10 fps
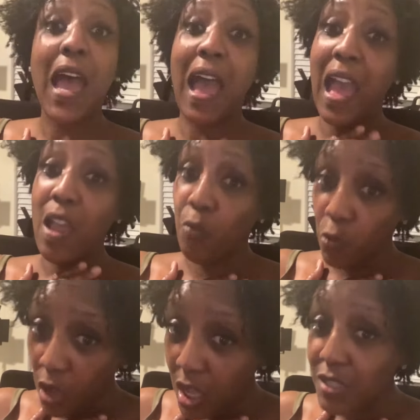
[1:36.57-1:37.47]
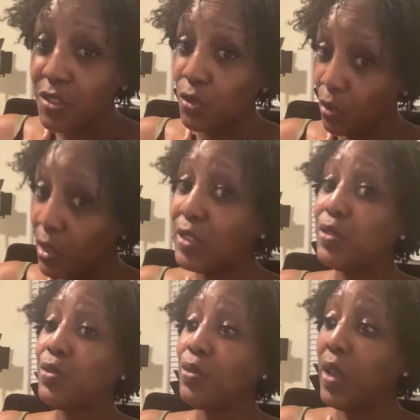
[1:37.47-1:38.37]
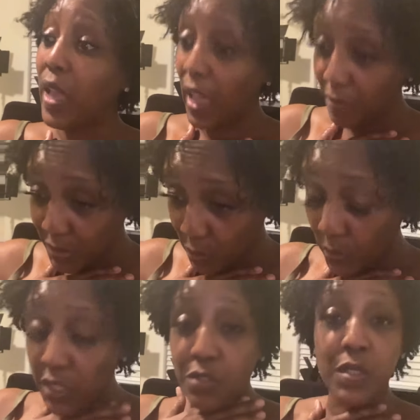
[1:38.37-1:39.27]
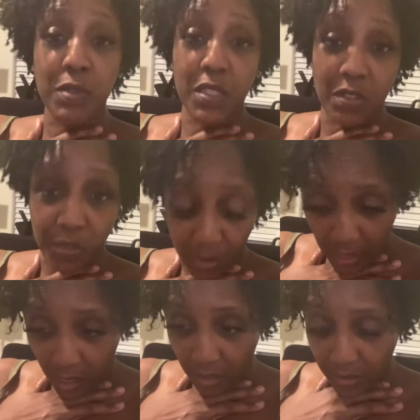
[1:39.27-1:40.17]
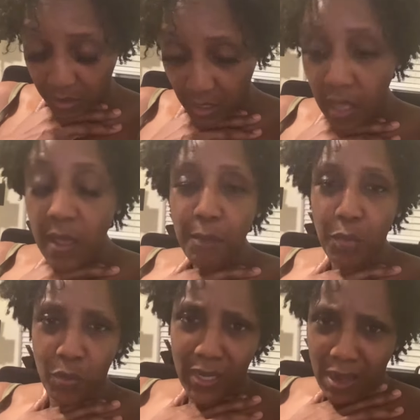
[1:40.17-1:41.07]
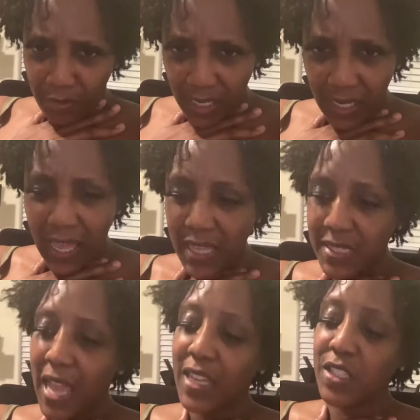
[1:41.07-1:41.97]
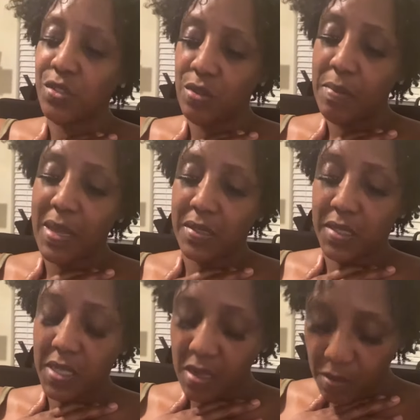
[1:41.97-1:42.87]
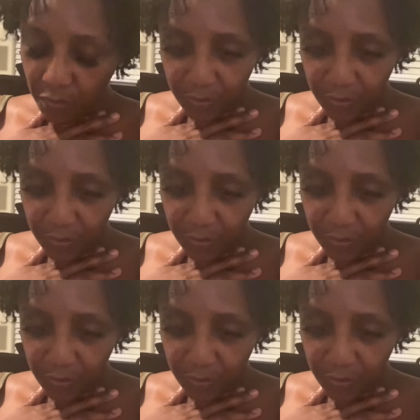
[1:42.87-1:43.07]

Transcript: I was going to have someone to do some Sisterlocks. But when I realized I can do it myself,